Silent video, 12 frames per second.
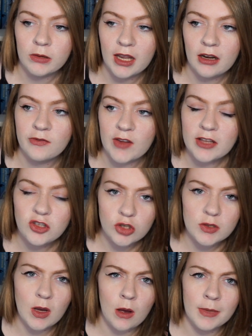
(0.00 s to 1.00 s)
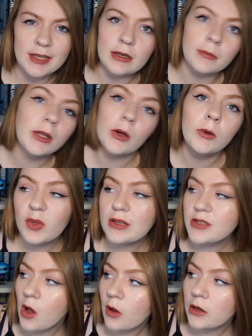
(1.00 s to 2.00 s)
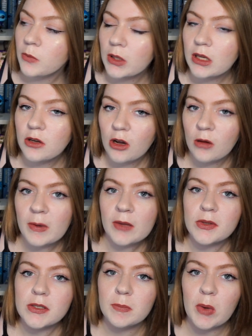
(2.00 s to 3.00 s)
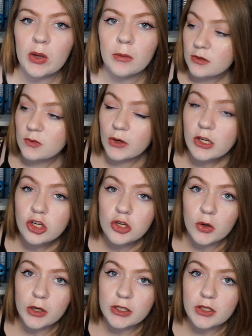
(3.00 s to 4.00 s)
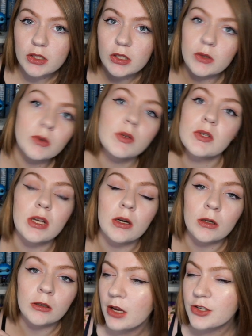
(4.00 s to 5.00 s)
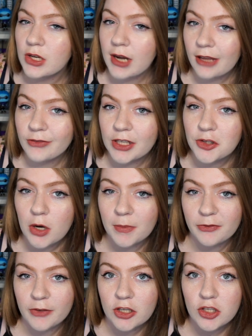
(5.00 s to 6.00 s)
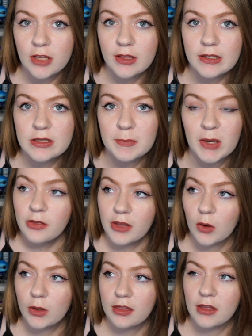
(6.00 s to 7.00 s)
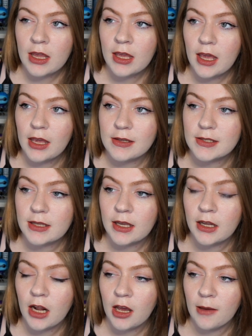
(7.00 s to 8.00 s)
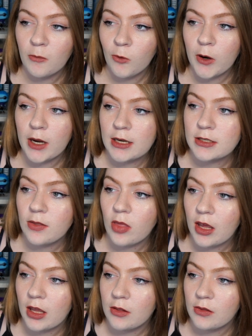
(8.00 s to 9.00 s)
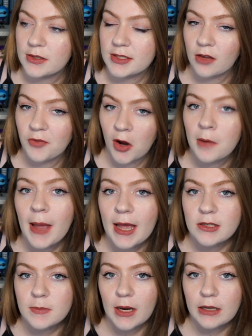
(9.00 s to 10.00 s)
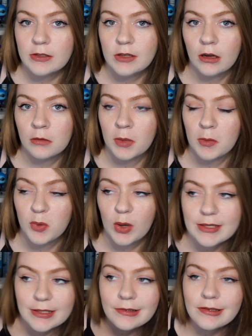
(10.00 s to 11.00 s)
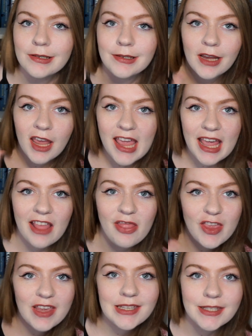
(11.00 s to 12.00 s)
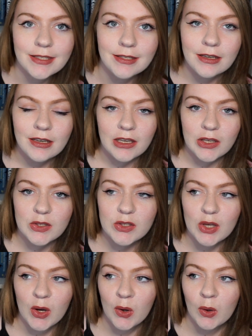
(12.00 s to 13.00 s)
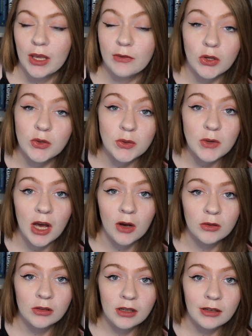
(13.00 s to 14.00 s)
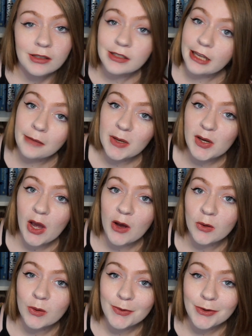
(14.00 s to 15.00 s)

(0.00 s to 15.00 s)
in advance. Just comment down below. That's all I really know about this book. It's very short too, so I shouldn't have any trouble finishing this, but the only thing is that I'm worried that the self-harm aspect is going to be present in this. So if you do know, let me know